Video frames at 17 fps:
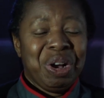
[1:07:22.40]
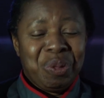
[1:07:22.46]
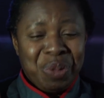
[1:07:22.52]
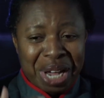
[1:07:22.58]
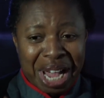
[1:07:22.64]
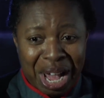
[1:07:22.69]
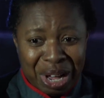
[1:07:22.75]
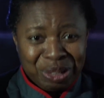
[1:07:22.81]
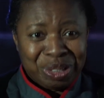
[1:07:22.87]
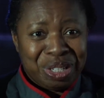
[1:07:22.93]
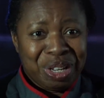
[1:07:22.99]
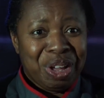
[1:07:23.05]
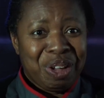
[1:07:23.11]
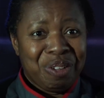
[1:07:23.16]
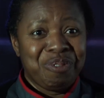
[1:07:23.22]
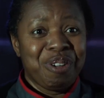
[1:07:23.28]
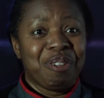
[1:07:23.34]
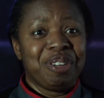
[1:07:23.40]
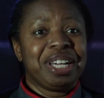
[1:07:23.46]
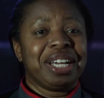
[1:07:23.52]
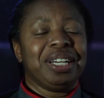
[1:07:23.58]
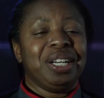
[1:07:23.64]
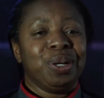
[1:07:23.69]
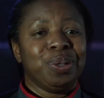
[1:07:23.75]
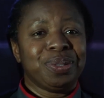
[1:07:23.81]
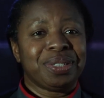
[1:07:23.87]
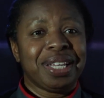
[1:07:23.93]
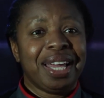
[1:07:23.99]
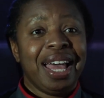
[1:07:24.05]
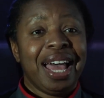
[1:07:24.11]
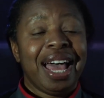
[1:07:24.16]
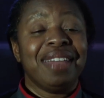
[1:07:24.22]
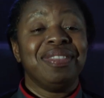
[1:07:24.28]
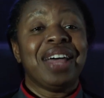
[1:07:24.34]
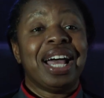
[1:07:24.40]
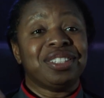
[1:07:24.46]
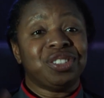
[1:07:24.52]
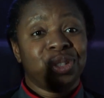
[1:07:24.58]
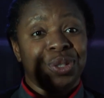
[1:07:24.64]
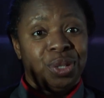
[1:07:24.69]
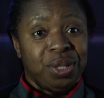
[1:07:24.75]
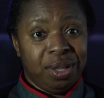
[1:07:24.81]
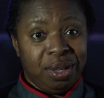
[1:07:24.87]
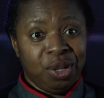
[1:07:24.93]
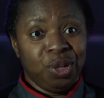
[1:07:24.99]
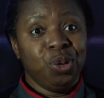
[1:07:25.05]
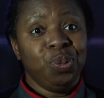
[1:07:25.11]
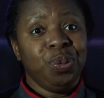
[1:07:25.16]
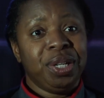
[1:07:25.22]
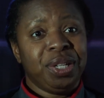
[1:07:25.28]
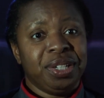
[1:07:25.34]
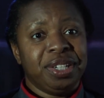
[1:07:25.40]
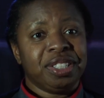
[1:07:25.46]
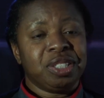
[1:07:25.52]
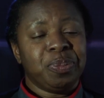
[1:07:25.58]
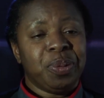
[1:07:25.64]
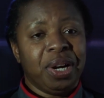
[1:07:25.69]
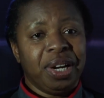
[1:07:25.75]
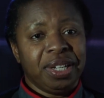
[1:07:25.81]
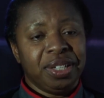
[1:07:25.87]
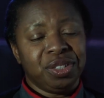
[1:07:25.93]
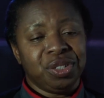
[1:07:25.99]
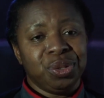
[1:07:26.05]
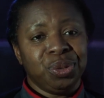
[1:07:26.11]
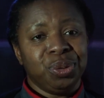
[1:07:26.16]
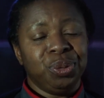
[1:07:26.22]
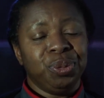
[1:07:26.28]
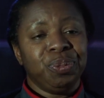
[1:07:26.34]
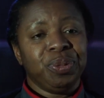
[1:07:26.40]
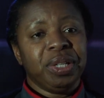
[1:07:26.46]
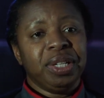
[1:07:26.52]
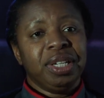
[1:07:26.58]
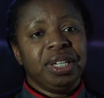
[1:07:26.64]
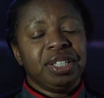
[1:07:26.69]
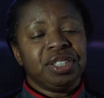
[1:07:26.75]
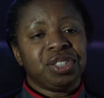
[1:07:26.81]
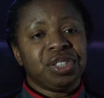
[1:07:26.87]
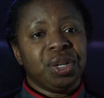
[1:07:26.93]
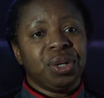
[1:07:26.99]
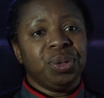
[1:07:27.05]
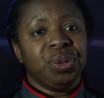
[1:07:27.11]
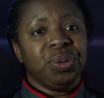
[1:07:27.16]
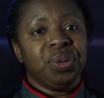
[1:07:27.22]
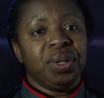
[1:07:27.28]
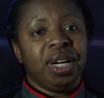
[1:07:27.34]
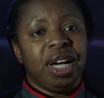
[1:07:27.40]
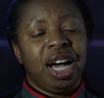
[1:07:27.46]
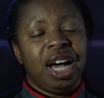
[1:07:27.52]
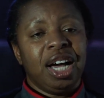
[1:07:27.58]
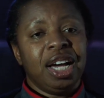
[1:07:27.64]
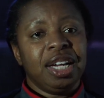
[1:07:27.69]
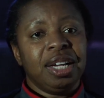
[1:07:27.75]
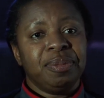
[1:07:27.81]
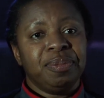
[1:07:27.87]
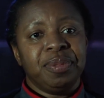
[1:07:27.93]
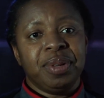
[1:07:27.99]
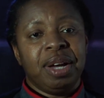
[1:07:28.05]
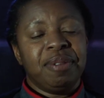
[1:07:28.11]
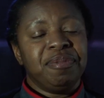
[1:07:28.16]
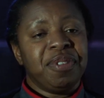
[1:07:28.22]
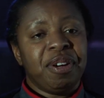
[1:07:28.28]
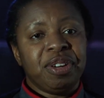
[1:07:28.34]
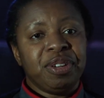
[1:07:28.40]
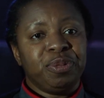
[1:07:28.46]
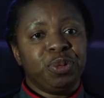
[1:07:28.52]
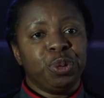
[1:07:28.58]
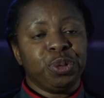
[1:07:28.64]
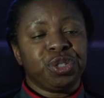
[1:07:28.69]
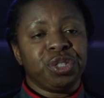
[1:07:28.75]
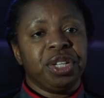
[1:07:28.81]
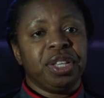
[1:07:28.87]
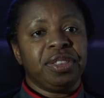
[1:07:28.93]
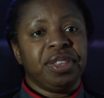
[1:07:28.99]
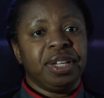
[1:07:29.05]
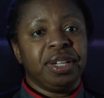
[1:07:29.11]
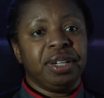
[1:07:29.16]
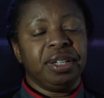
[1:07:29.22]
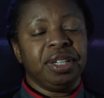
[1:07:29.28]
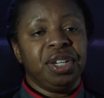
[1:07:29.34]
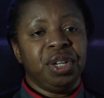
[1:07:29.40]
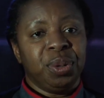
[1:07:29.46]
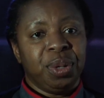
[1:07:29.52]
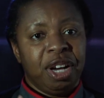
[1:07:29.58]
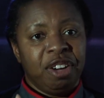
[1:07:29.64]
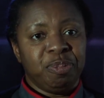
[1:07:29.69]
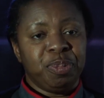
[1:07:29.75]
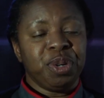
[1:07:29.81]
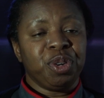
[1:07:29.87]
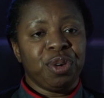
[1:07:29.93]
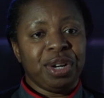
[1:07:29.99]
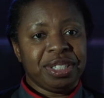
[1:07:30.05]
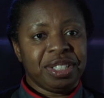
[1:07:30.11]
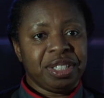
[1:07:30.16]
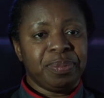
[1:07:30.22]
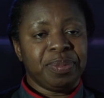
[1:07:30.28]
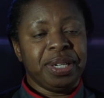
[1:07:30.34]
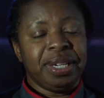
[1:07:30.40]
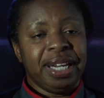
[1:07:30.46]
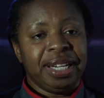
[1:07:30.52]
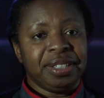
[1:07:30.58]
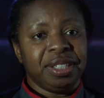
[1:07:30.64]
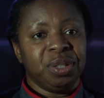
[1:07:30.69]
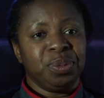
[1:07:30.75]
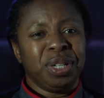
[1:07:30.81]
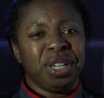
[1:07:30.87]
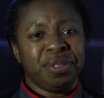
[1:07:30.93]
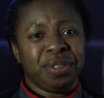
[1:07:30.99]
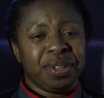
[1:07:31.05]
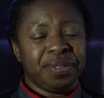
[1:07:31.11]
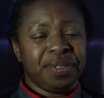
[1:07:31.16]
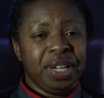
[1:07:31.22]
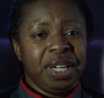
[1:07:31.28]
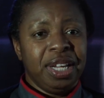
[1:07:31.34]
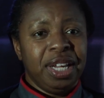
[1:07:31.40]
we held her very close, and that's who we could aspire to. So I am I'm very fortunate that you know I've progressed up the ladder. Whenever I've